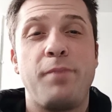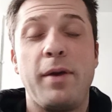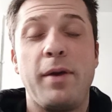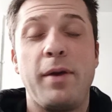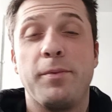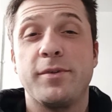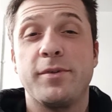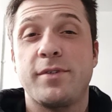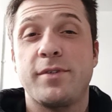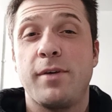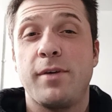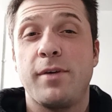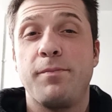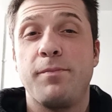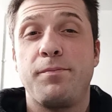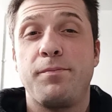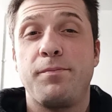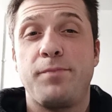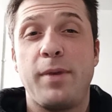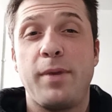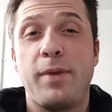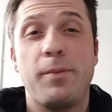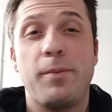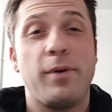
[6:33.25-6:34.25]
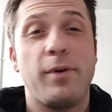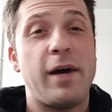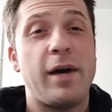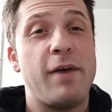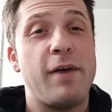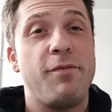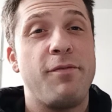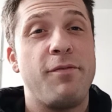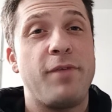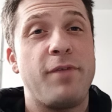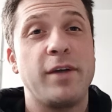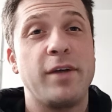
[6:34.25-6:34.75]
Some people have
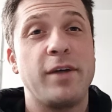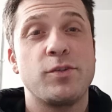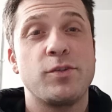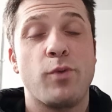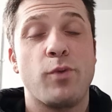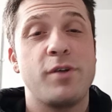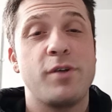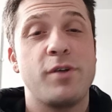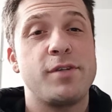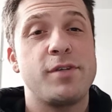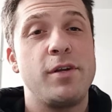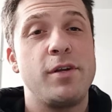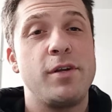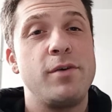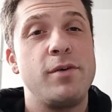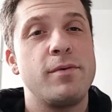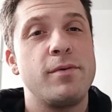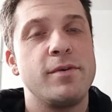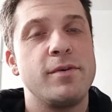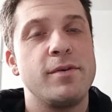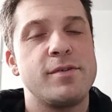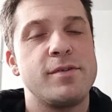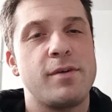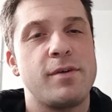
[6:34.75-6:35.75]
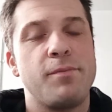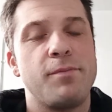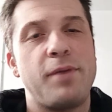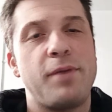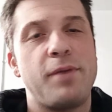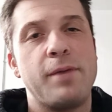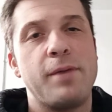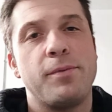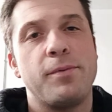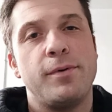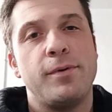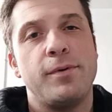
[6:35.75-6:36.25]
things worse than you, and some
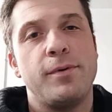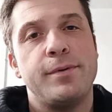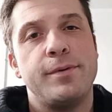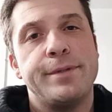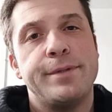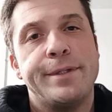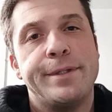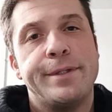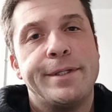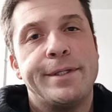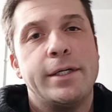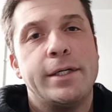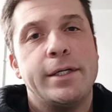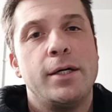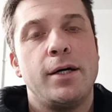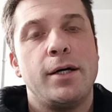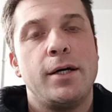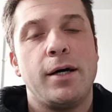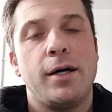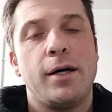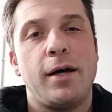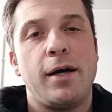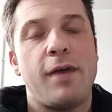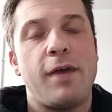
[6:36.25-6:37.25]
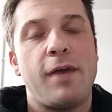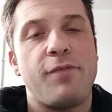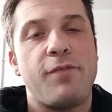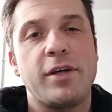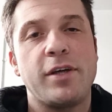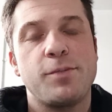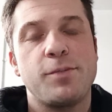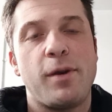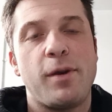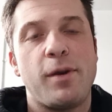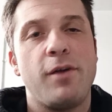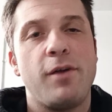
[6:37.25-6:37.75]
people have things
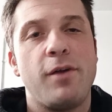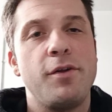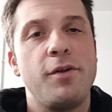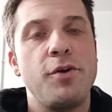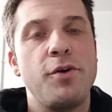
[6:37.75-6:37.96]
better than you.